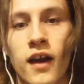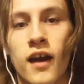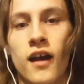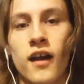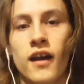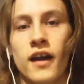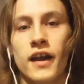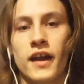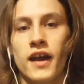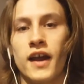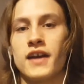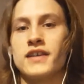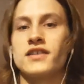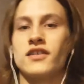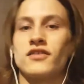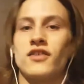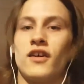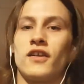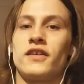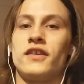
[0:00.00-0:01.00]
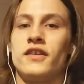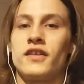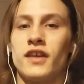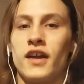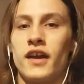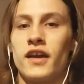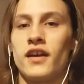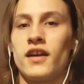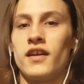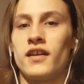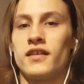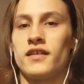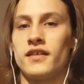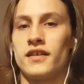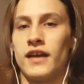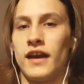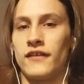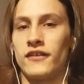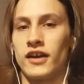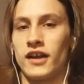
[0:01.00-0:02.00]
Alright guys, I'll talk to you later.
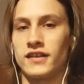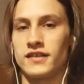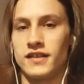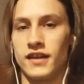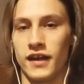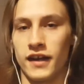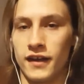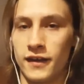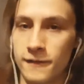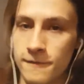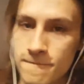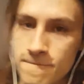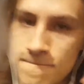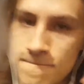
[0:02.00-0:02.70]
Have a nice day.